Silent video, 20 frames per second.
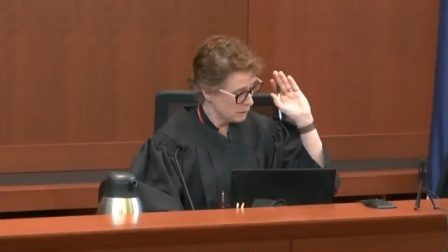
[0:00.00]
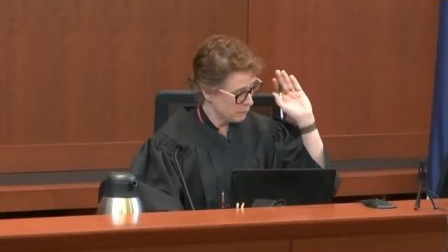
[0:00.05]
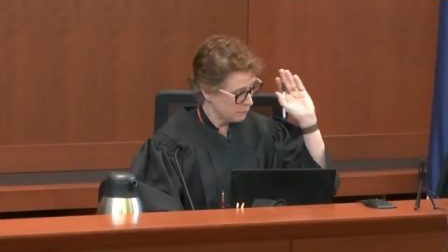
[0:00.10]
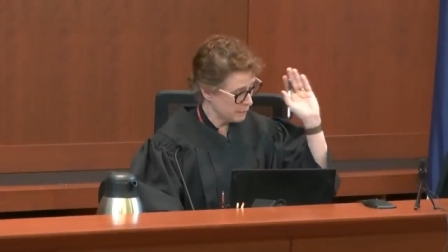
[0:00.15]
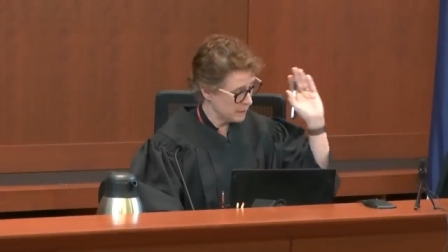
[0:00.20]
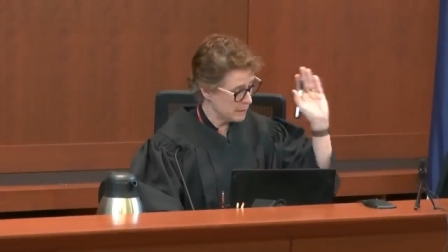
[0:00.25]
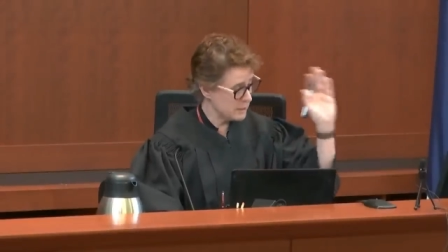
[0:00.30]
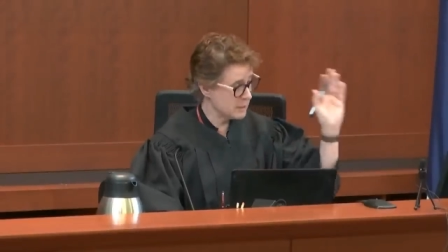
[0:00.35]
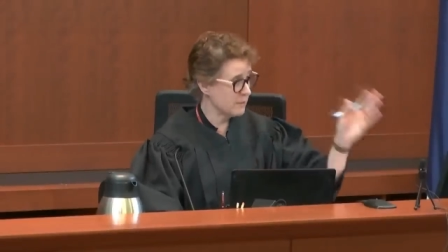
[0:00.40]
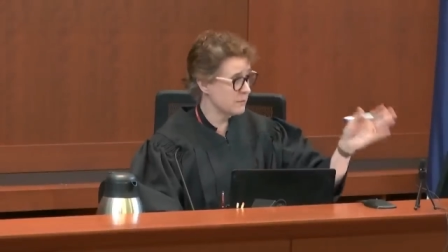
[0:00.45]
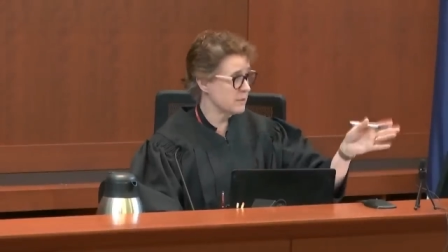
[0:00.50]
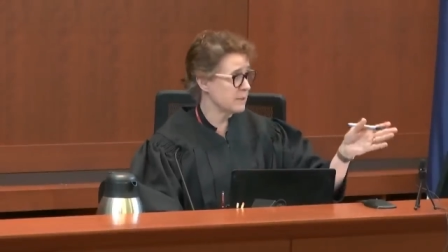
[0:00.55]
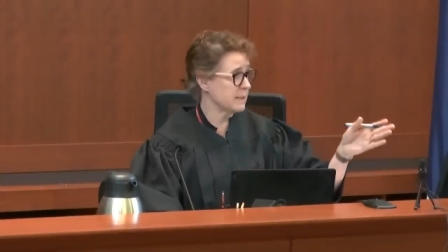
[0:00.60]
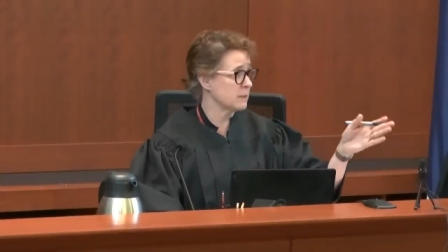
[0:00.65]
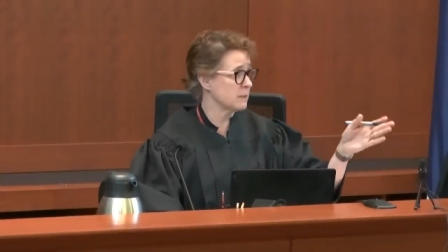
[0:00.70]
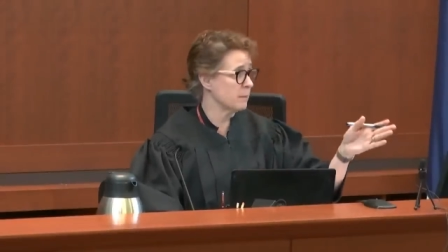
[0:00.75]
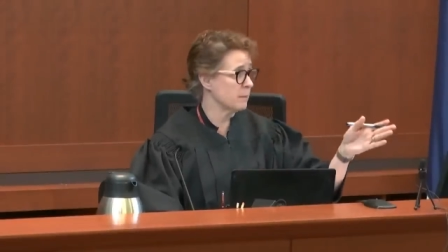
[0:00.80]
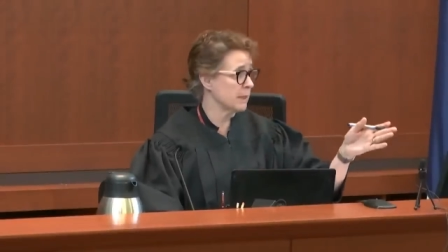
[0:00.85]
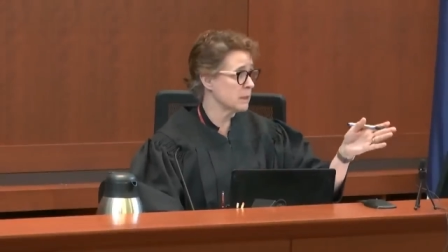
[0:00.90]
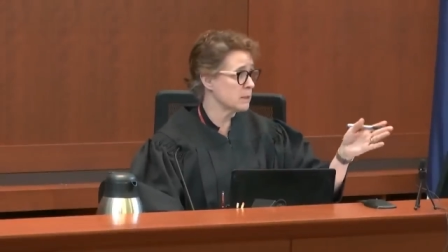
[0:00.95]
Defendants have
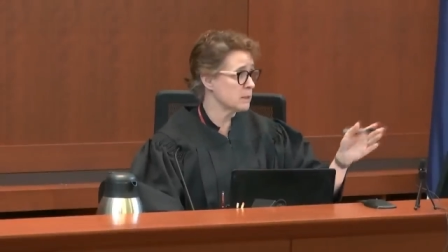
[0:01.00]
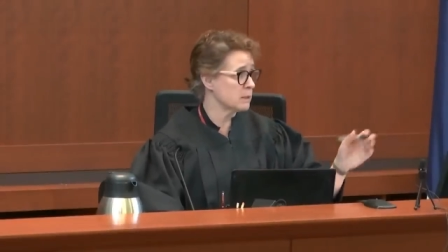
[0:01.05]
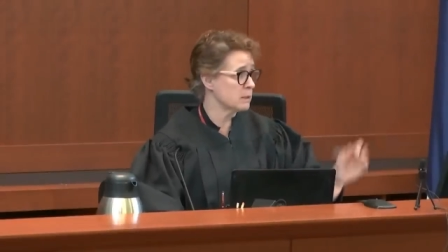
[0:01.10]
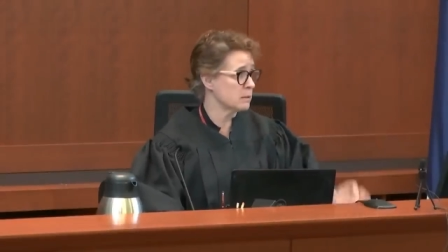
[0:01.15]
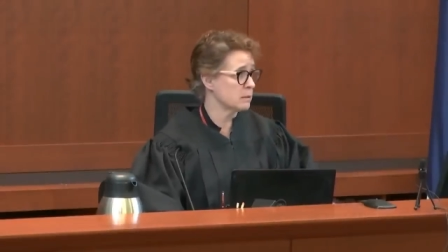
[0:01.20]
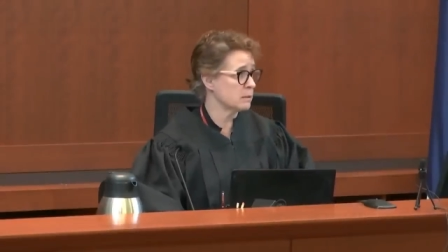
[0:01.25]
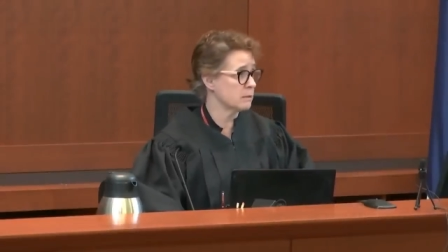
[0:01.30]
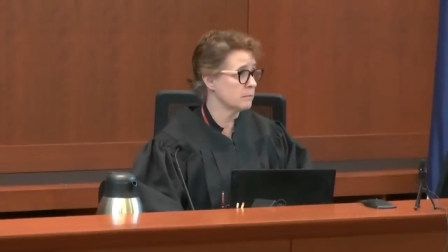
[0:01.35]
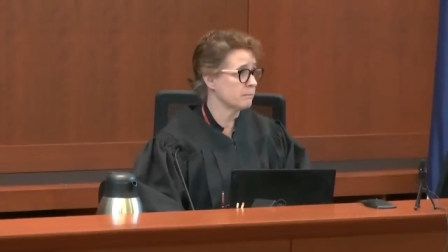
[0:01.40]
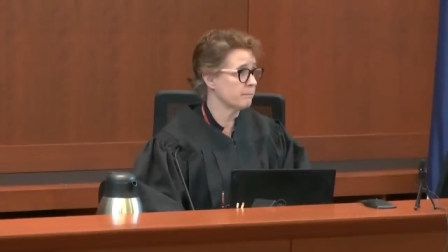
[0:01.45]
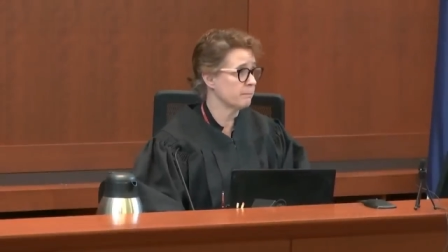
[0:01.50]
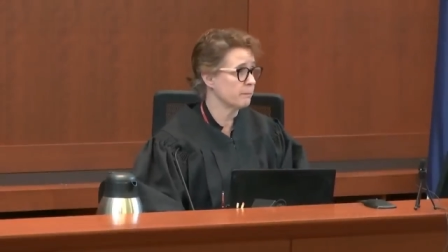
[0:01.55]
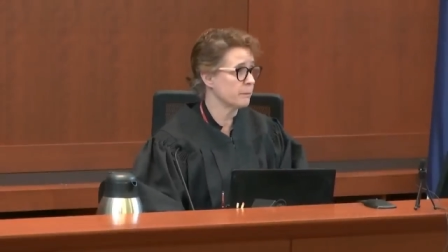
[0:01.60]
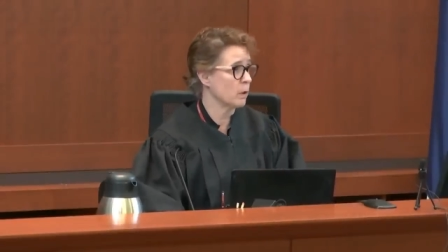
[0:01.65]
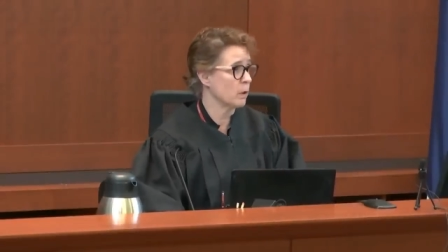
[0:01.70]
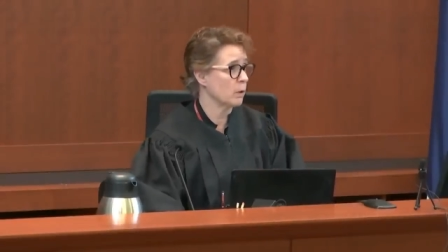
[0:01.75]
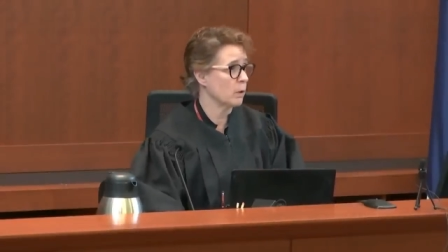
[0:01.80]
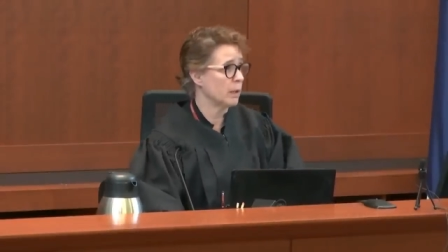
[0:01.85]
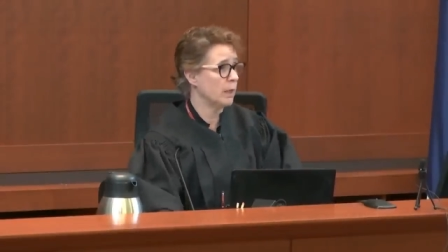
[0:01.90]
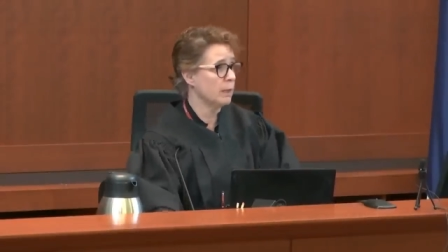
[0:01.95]
six minutes.
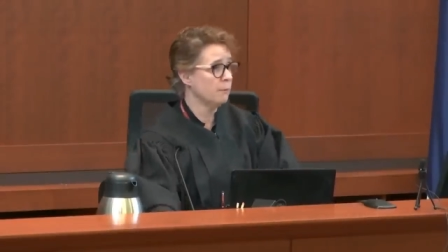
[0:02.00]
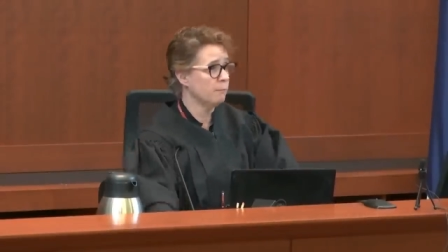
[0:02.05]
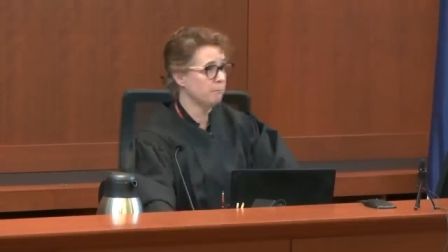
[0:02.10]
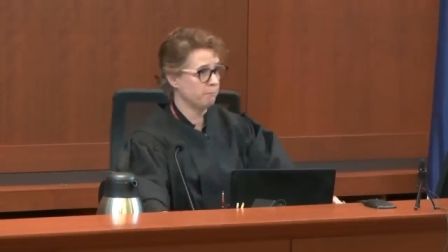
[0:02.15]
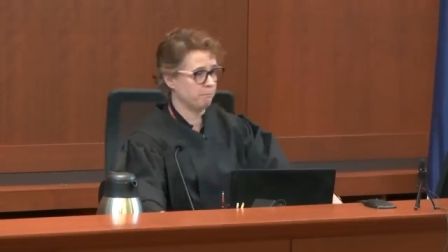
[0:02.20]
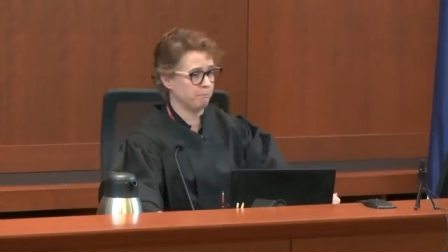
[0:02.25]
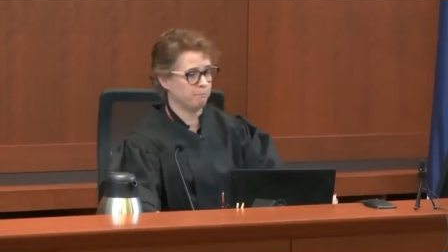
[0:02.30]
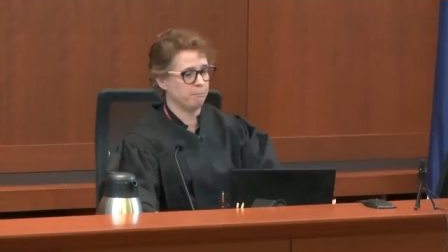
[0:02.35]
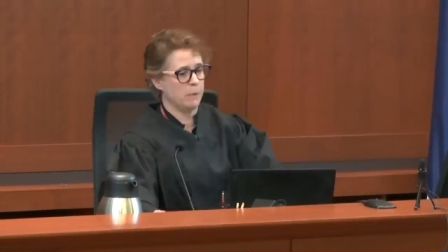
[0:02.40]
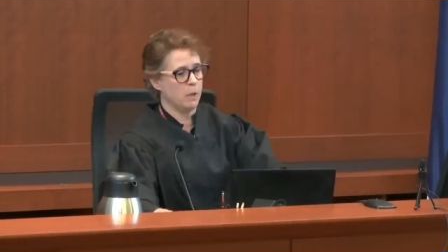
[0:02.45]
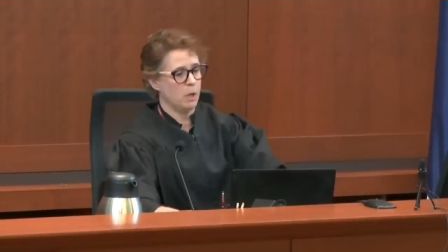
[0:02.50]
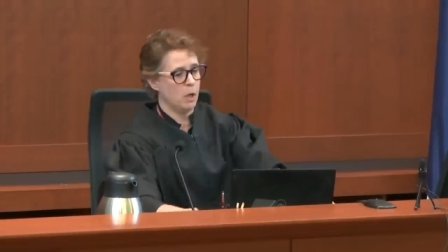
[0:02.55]
Okay?